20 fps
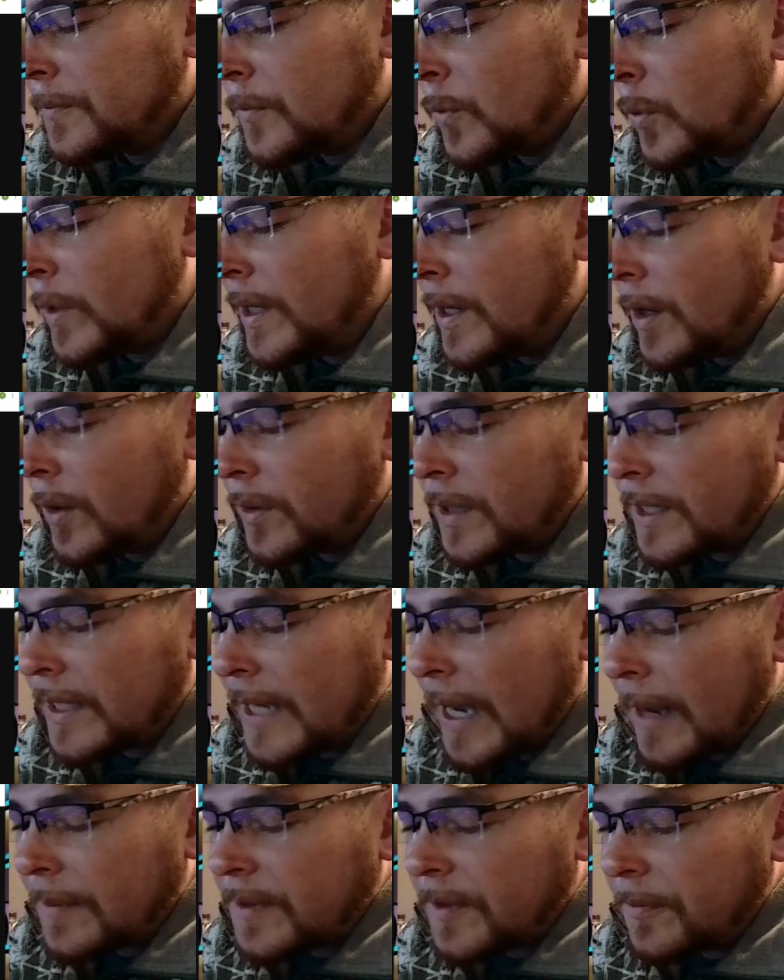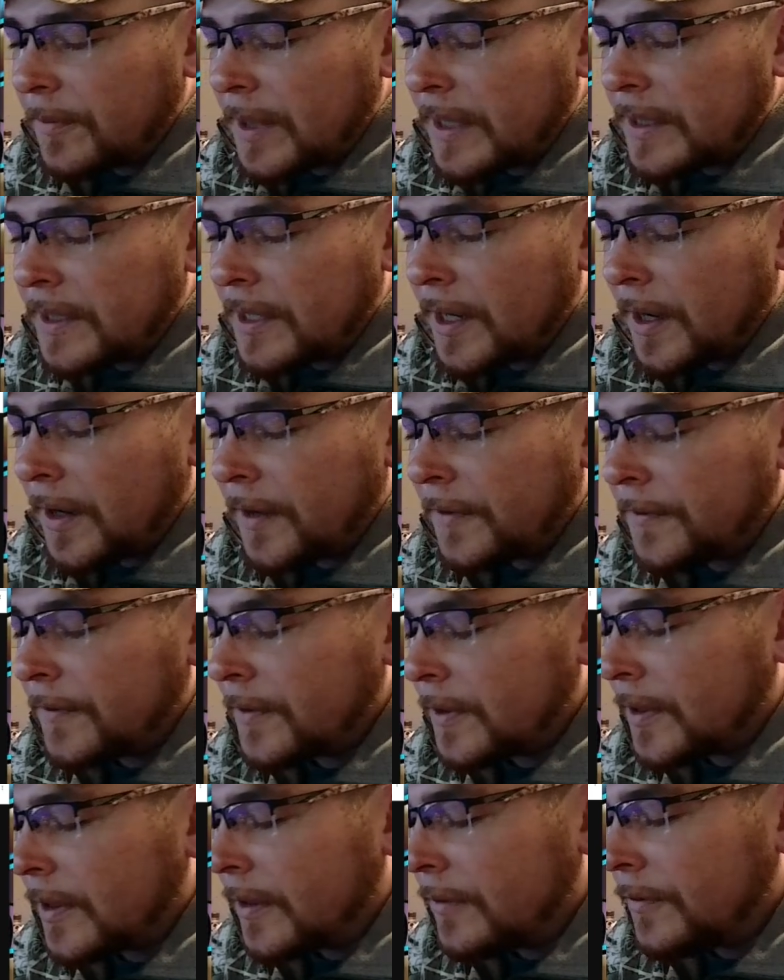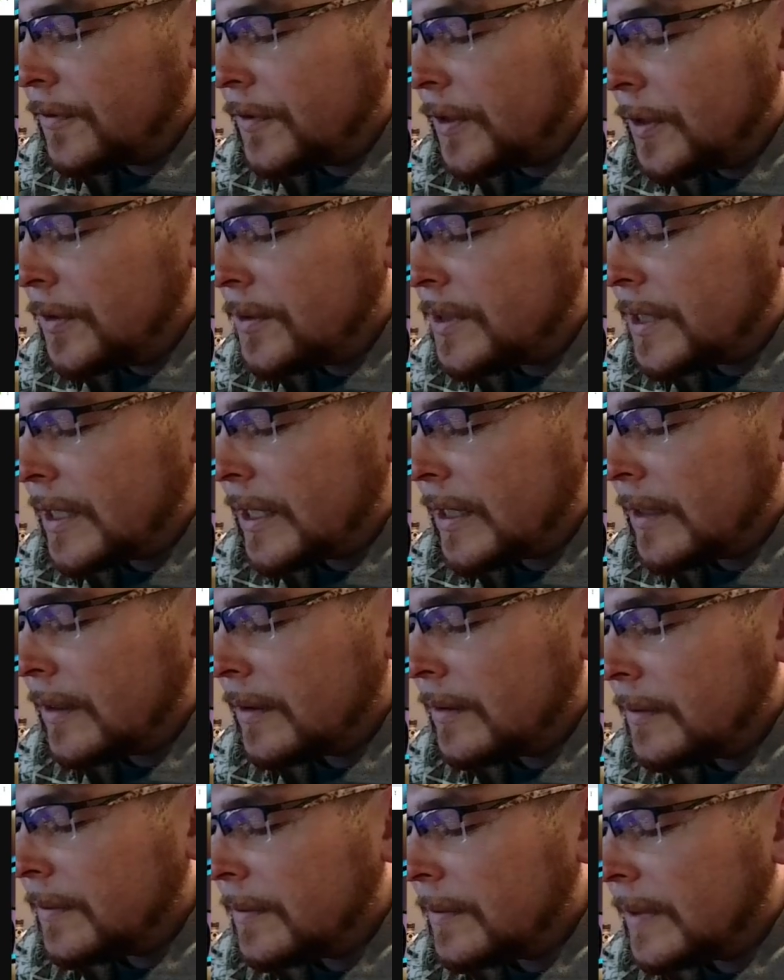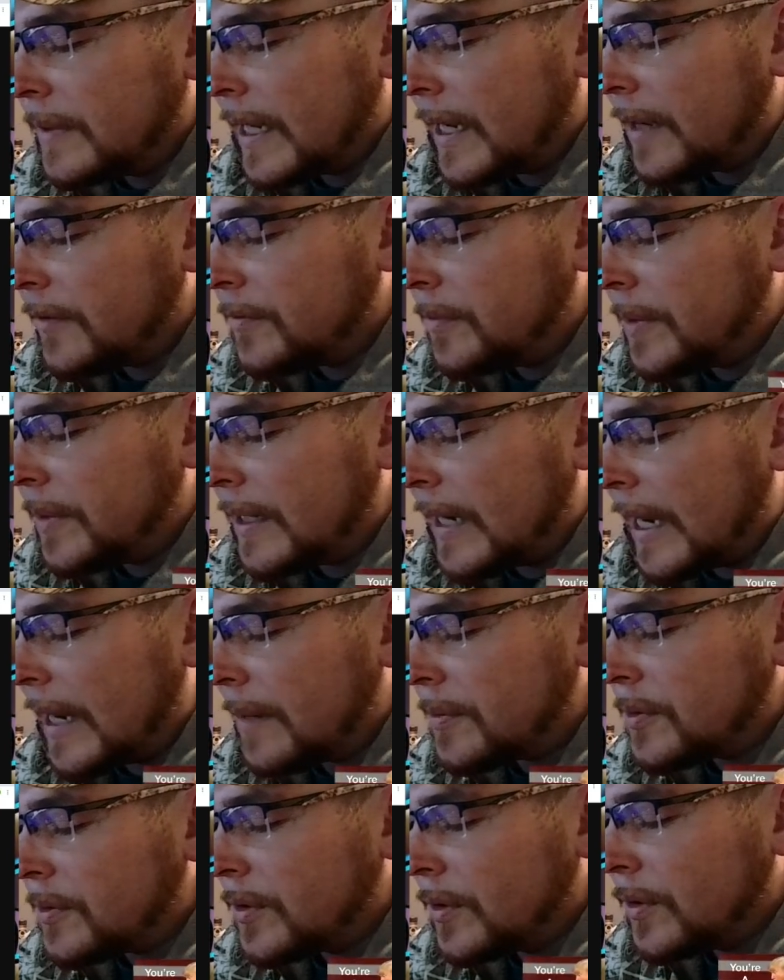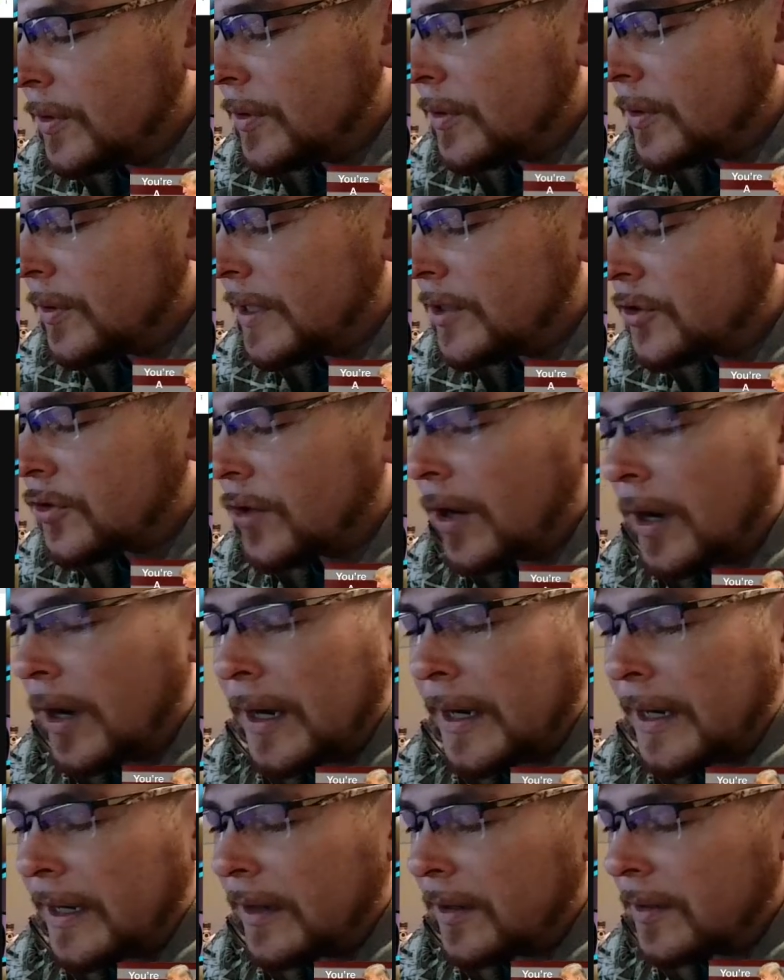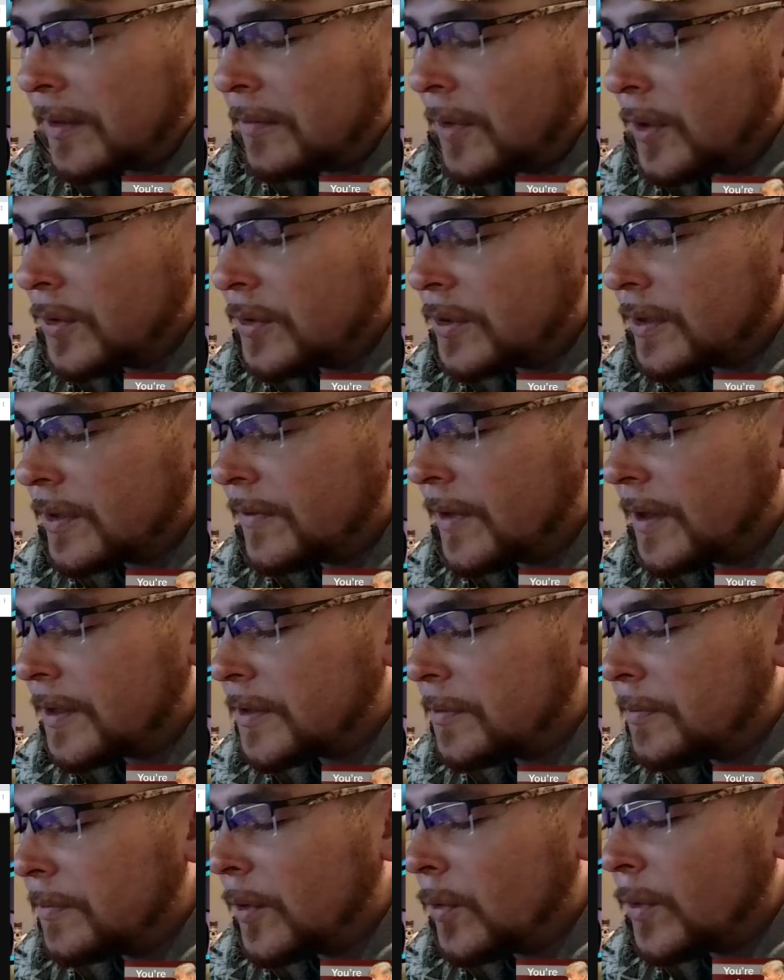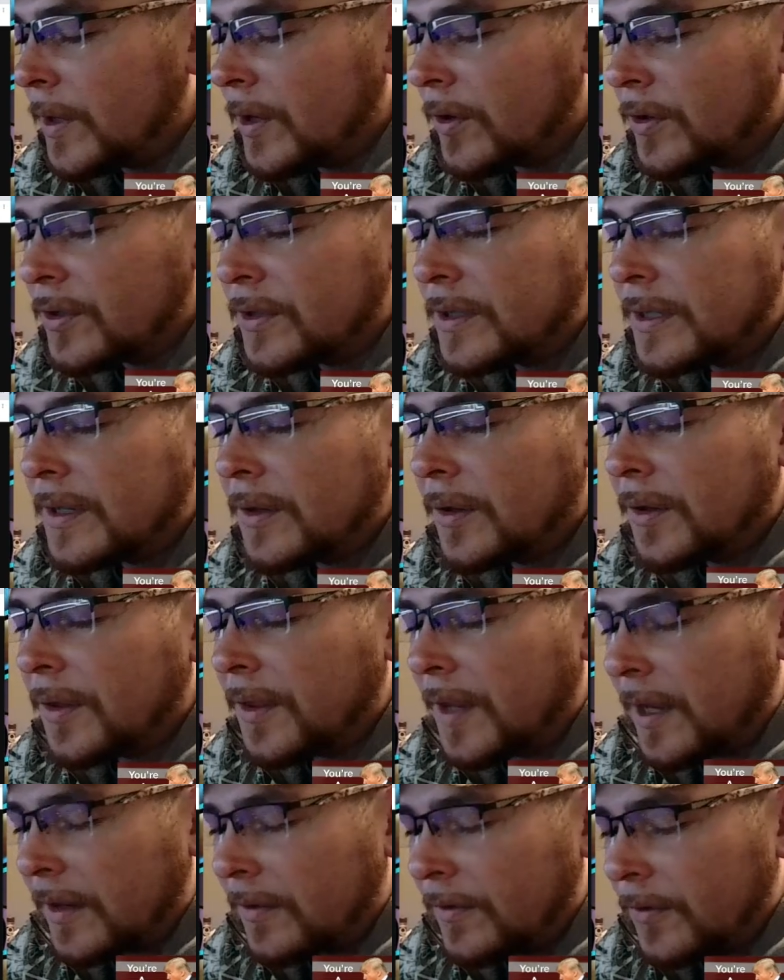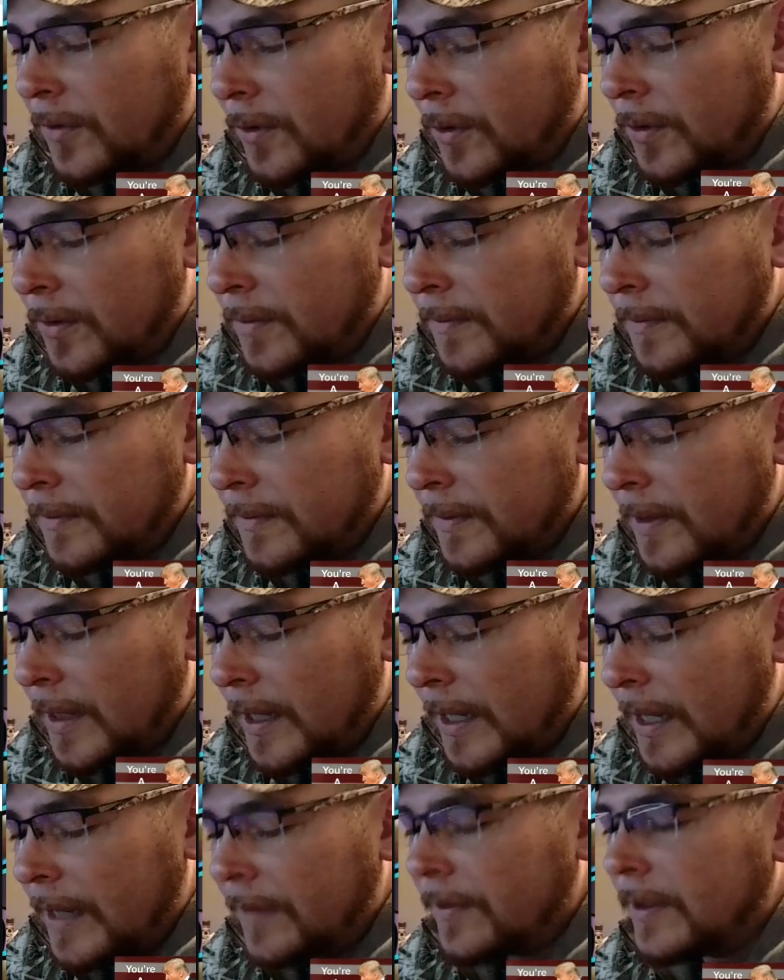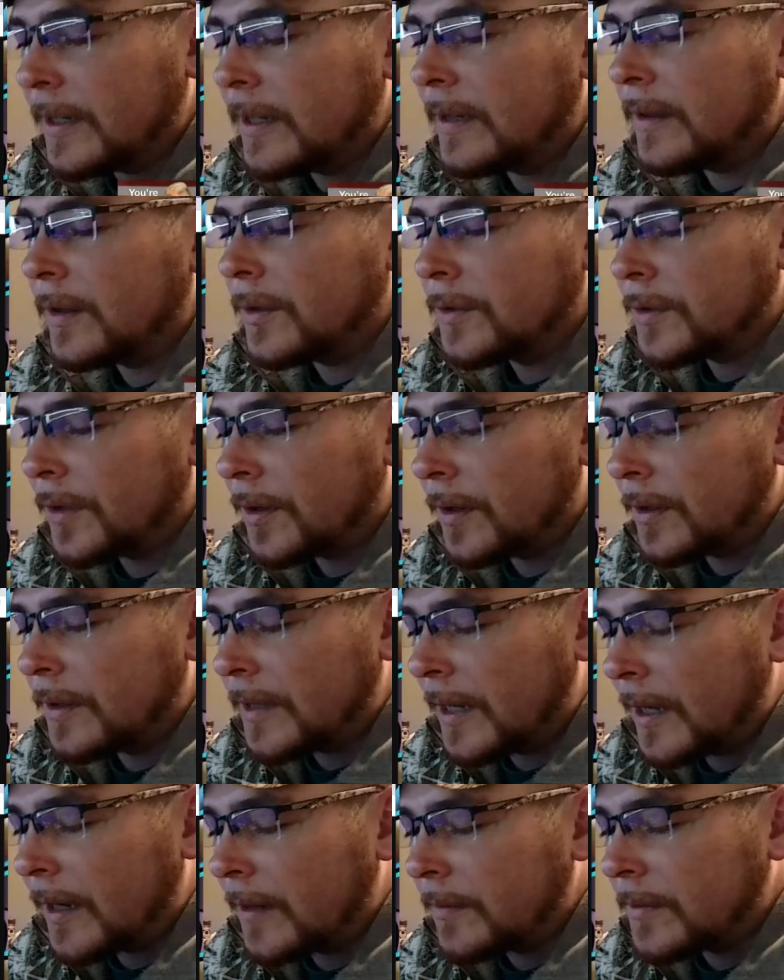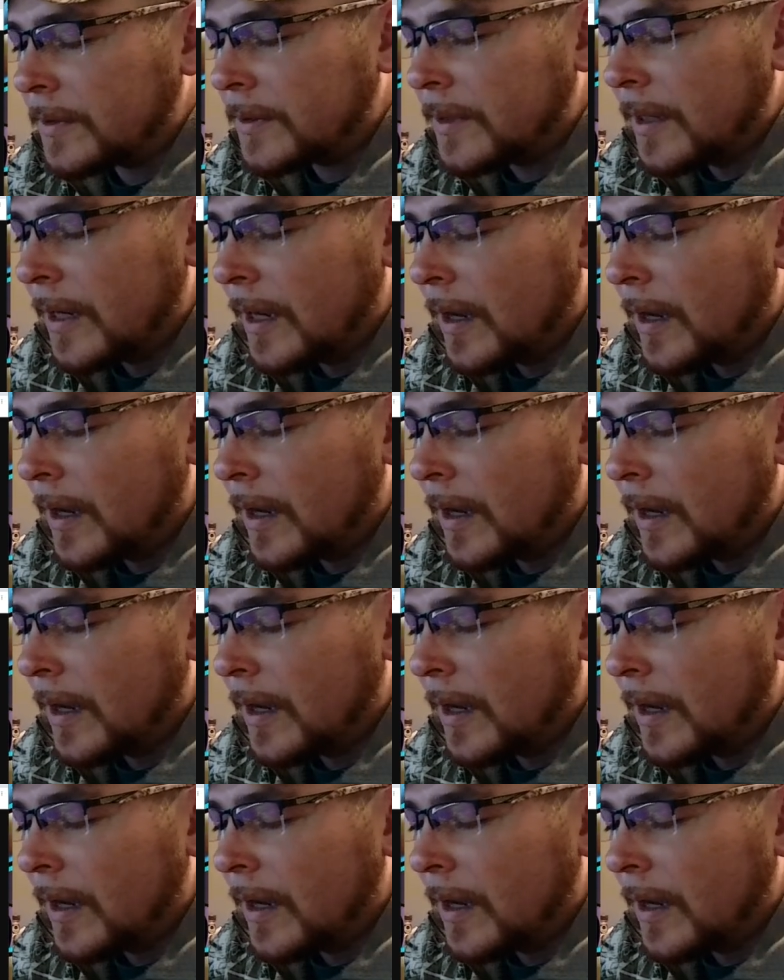We know that times have been tough, confusing. They have been absolutely trying on most of us, but we are still thankful, even in those hard times.